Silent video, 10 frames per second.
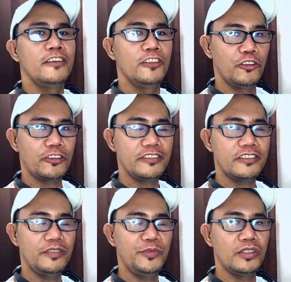Hello ladies and
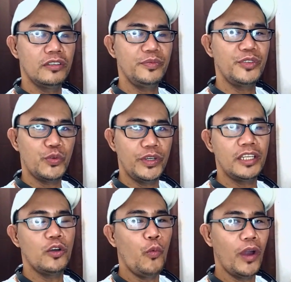gentlemen, those in
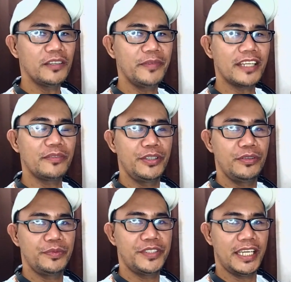between, welcome back to my
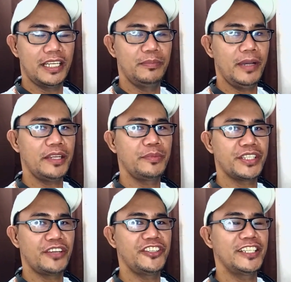YouTube channel. My name
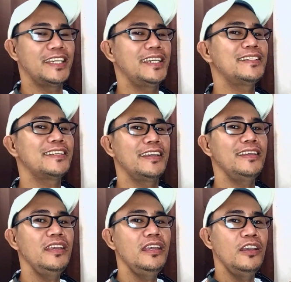is Everett and
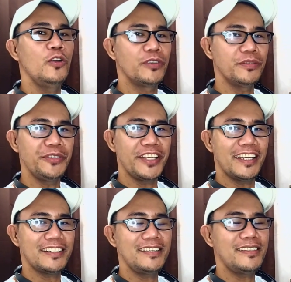today we're gonna be
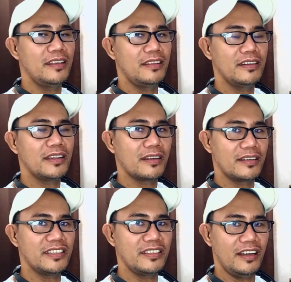reacting to another
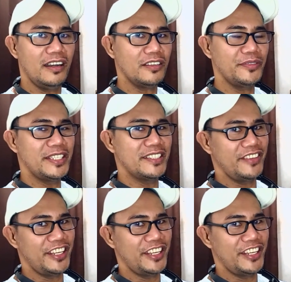Christian Ochman's